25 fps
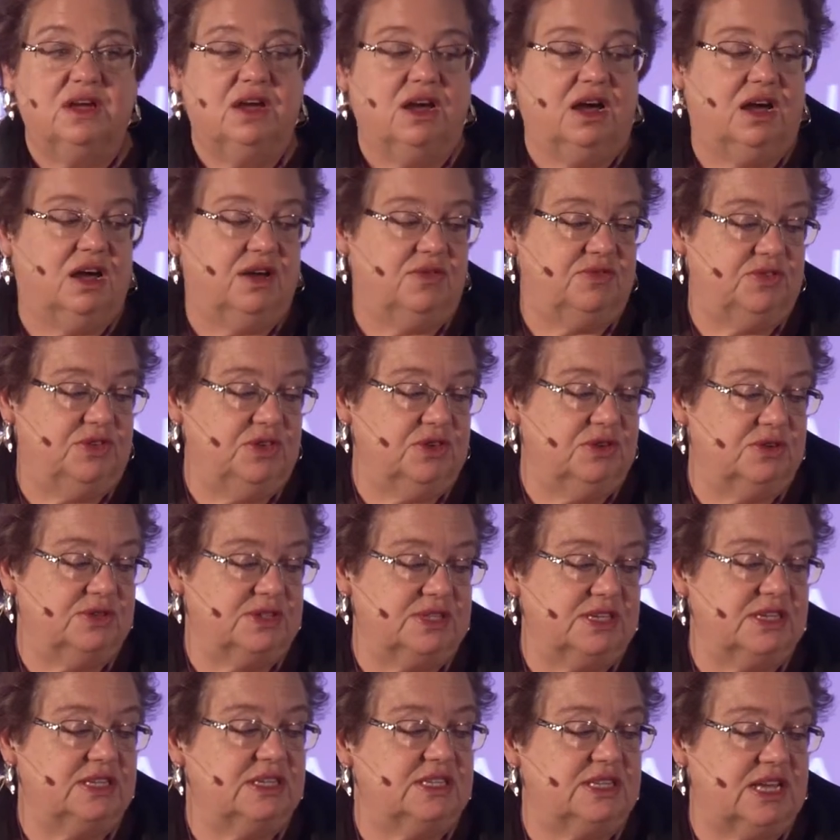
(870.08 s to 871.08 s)
of
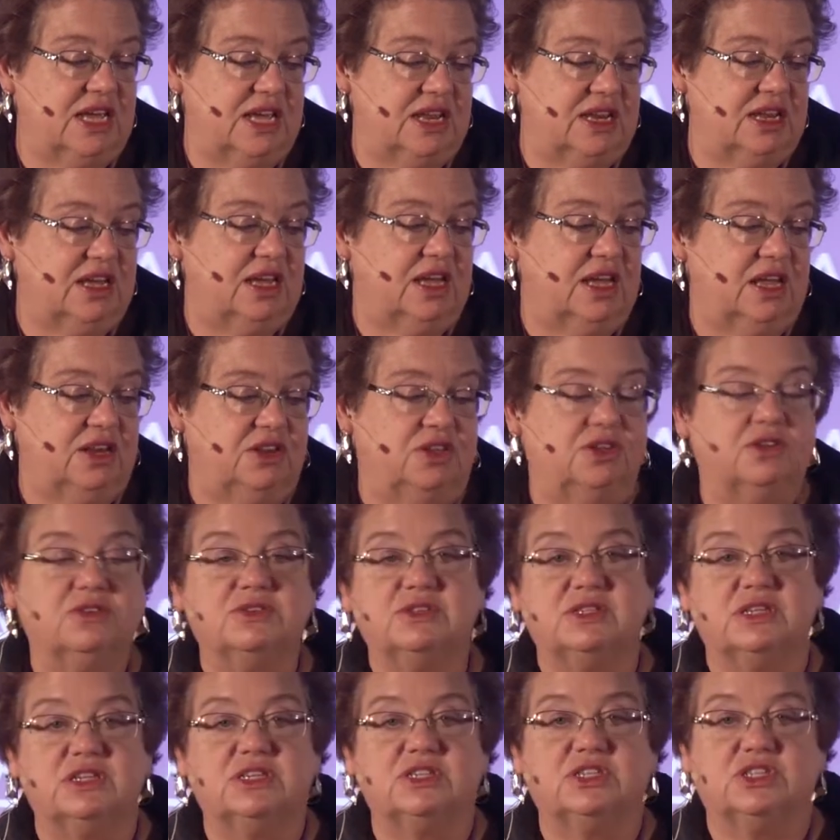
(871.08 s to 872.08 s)
using data and
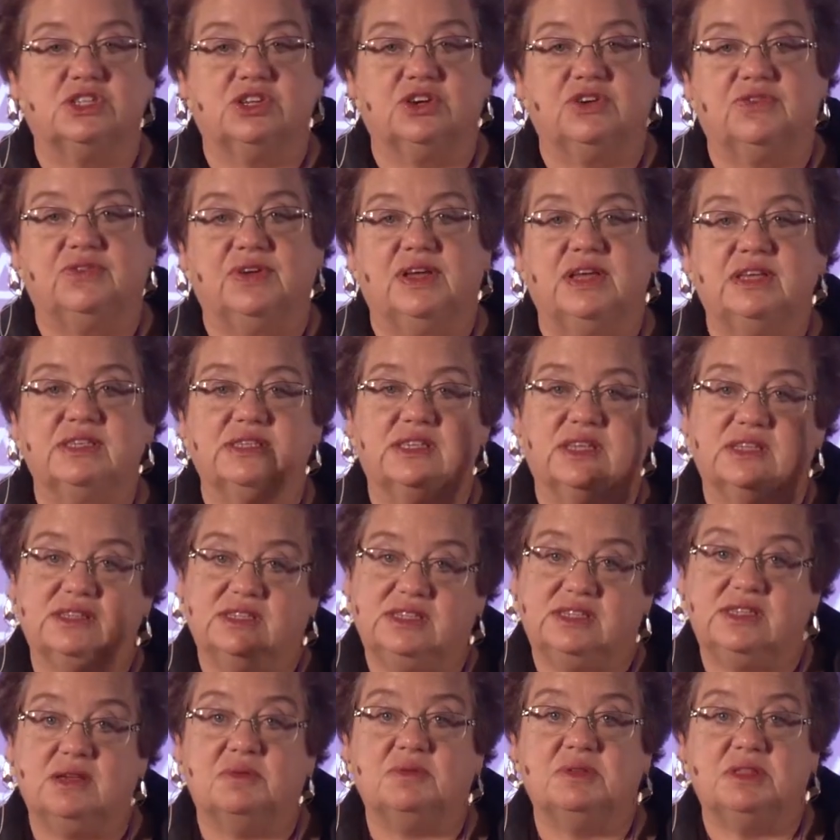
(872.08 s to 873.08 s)
using surveys and
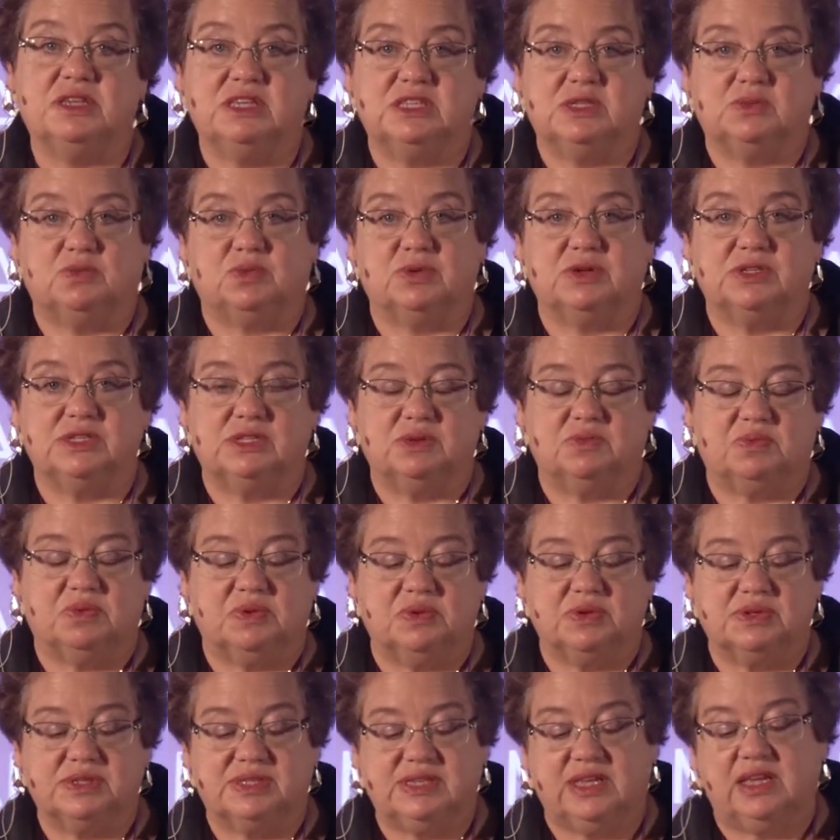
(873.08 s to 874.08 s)
some of these
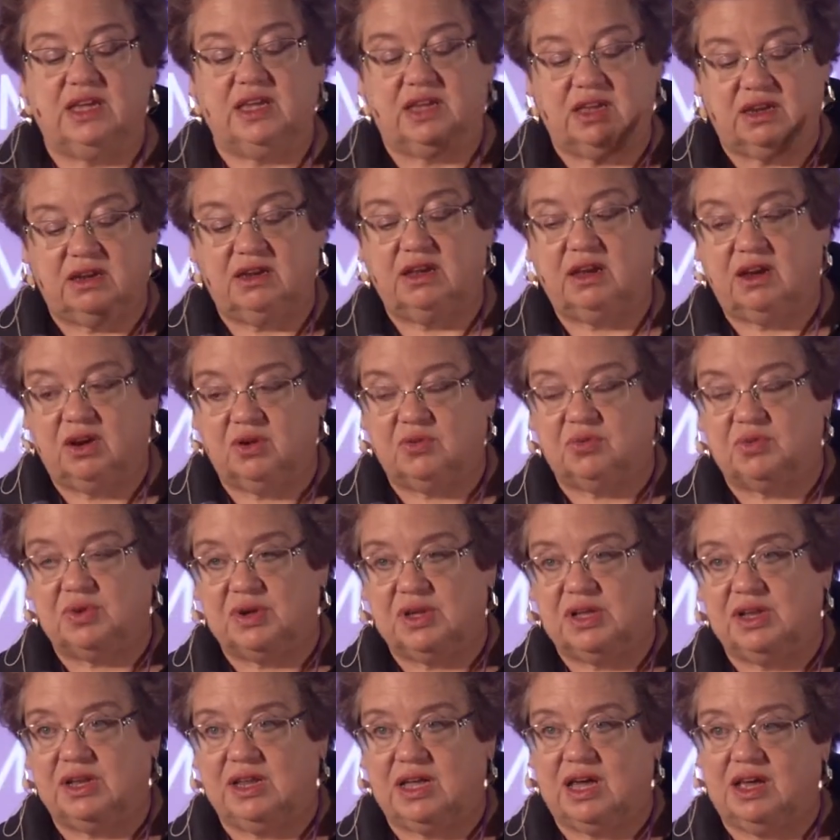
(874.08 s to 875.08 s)
principles in a
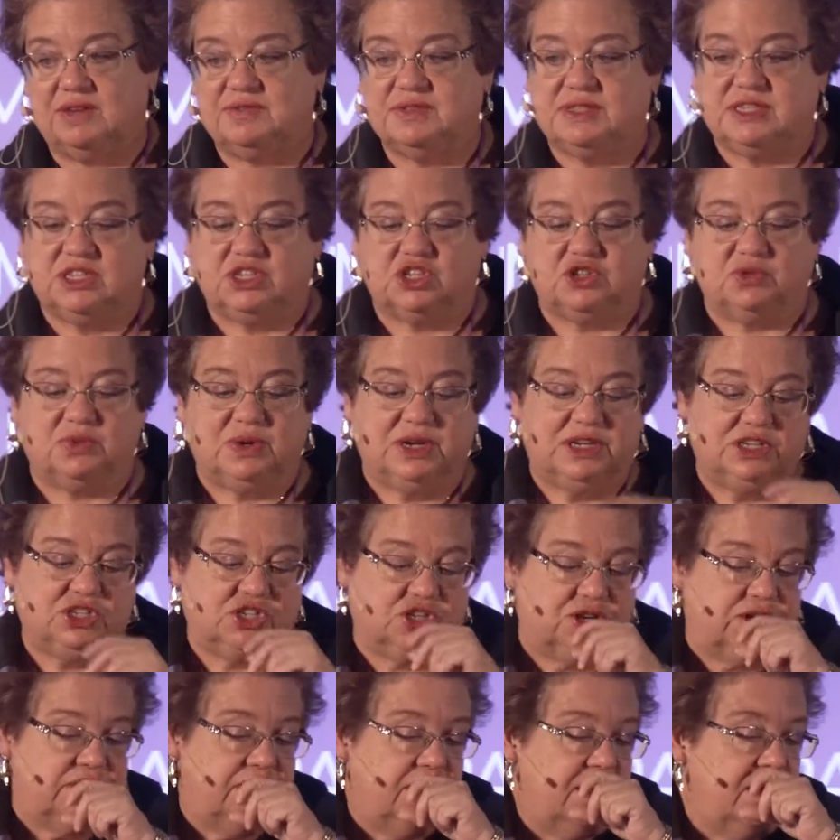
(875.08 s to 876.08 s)
real life situation.